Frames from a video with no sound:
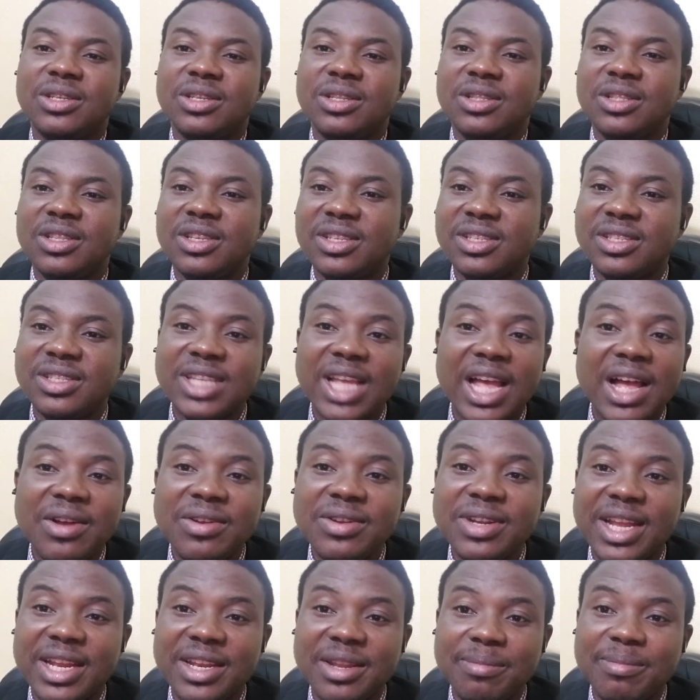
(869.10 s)
the
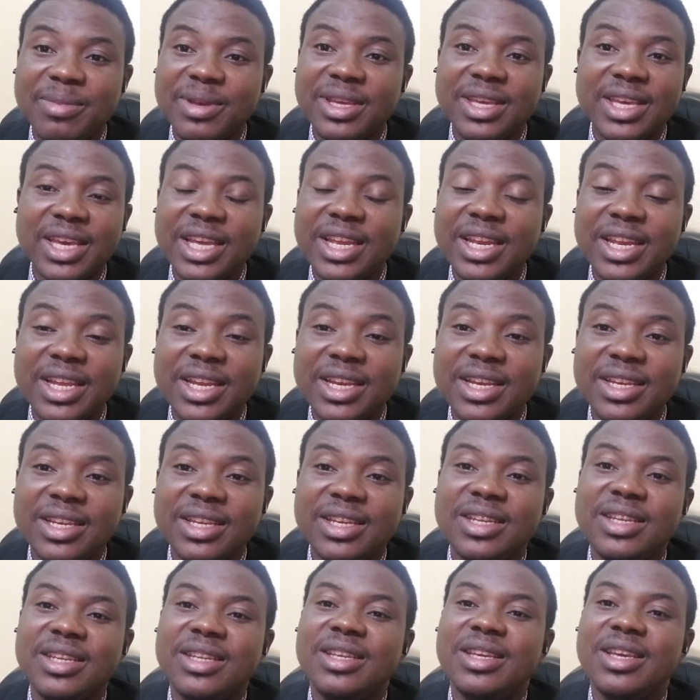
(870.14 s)
sound at the
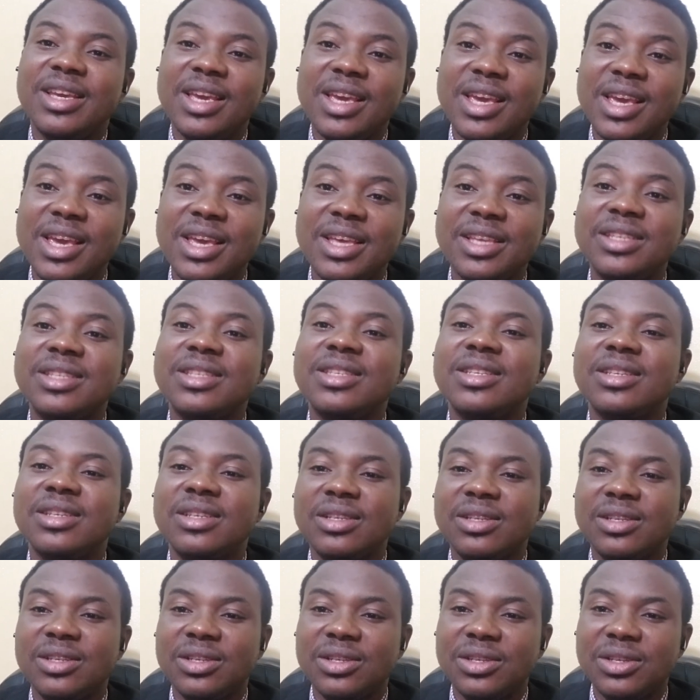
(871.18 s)
beginning is
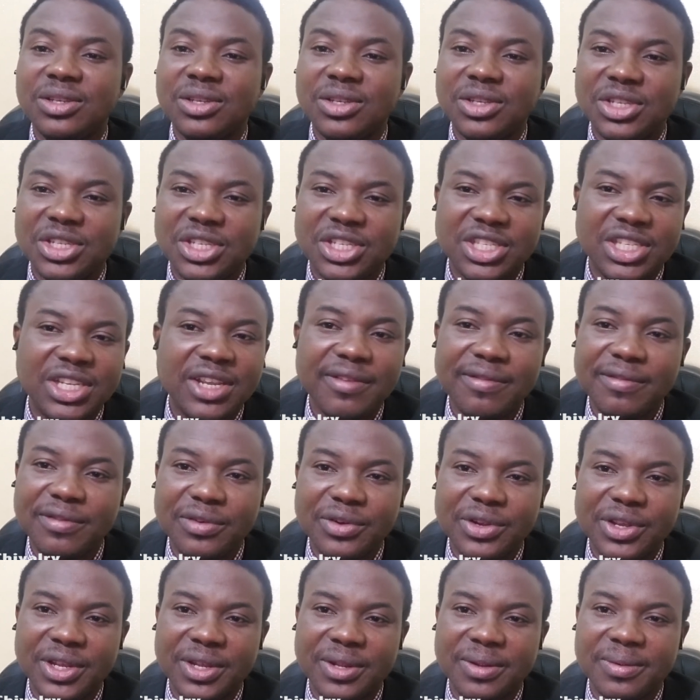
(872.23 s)

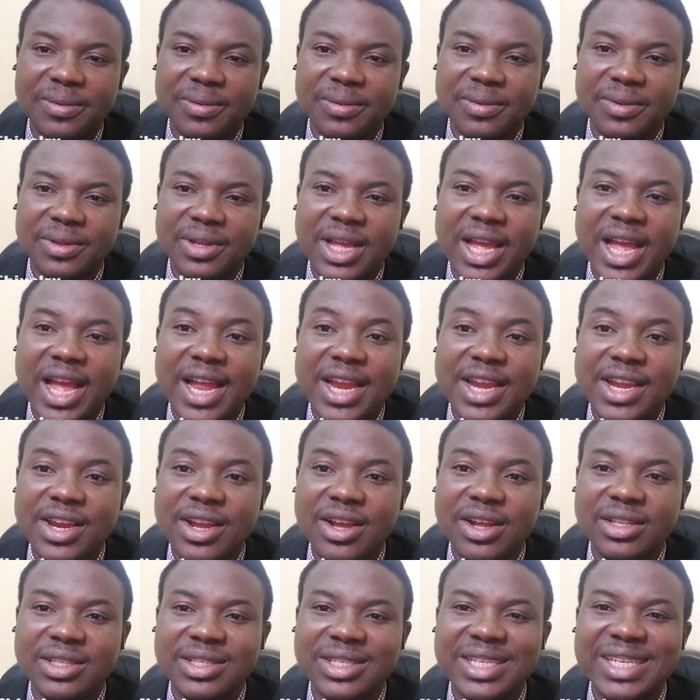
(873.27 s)
chivalry and
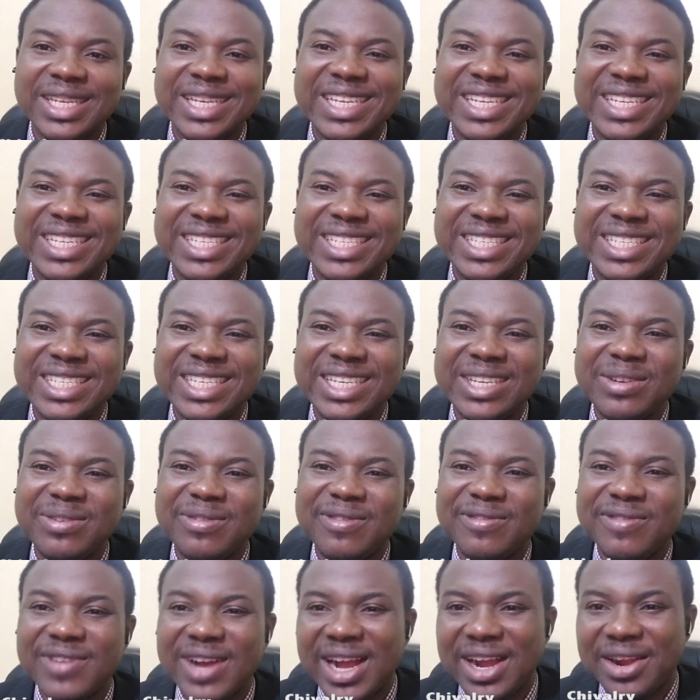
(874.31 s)
not
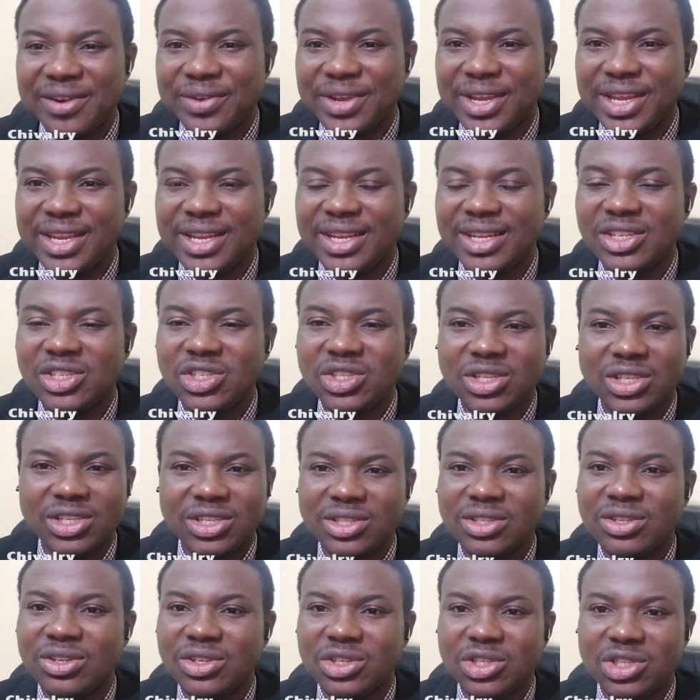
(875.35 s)
chivari.
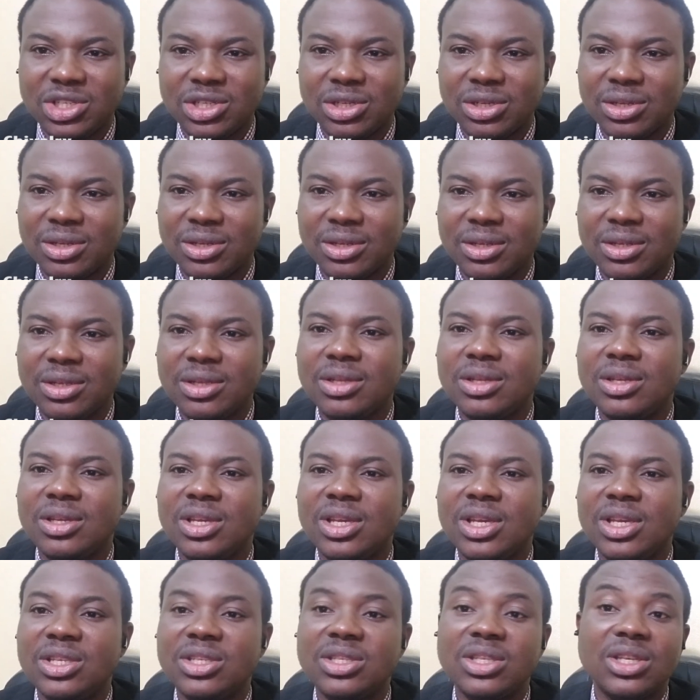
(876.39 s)
It's not ch,
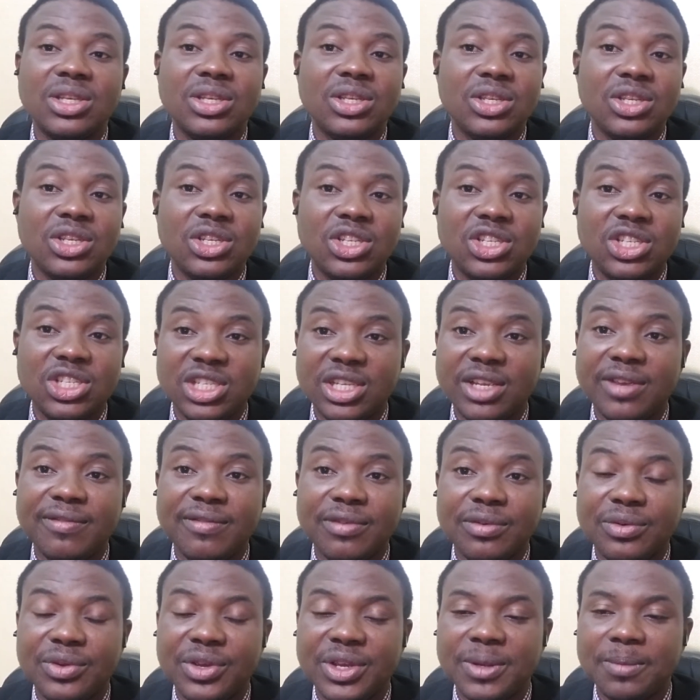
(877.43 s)
it's
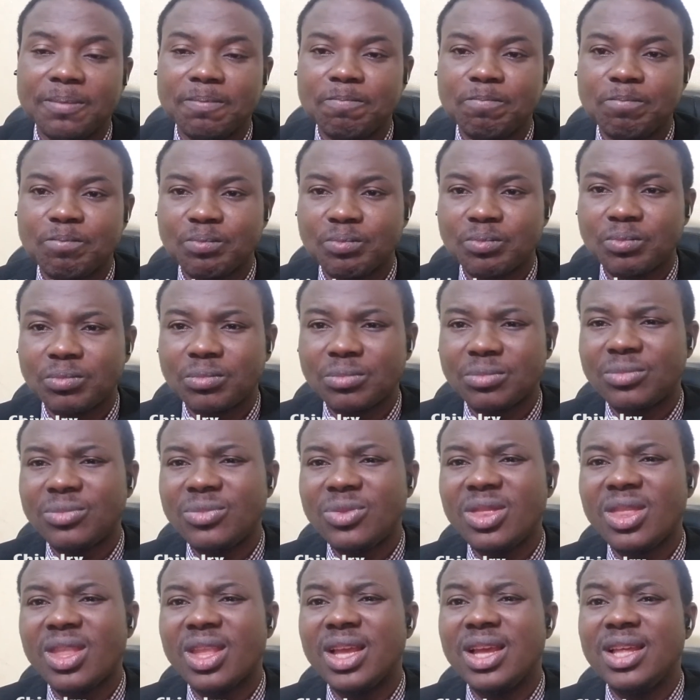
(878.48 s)
chivalry.
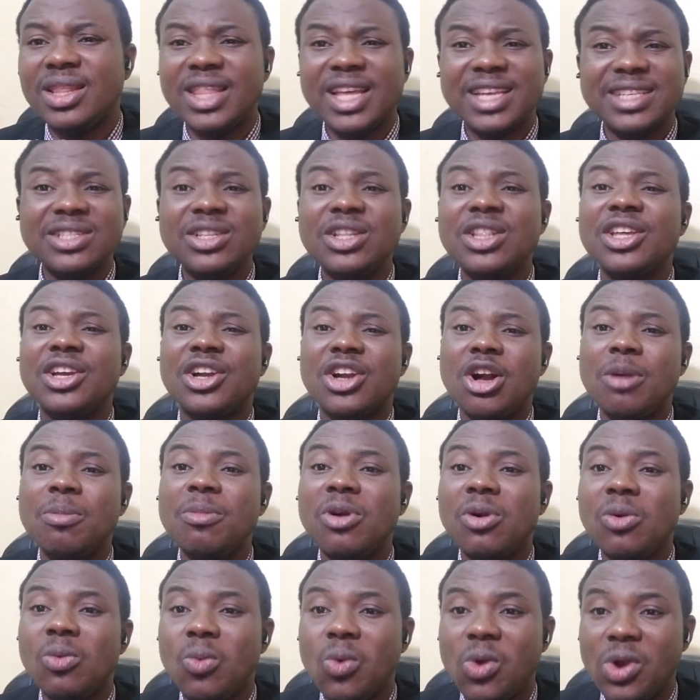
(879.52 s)
And that's not a
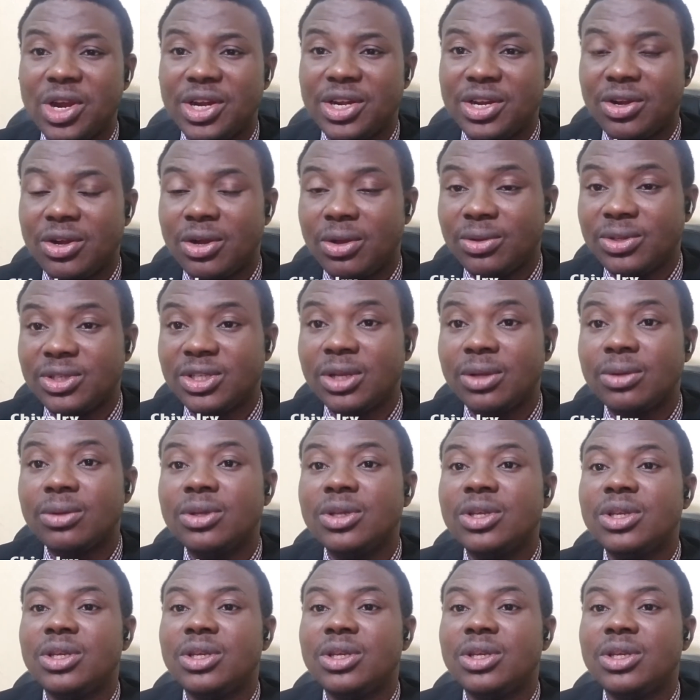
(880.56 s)
common word also.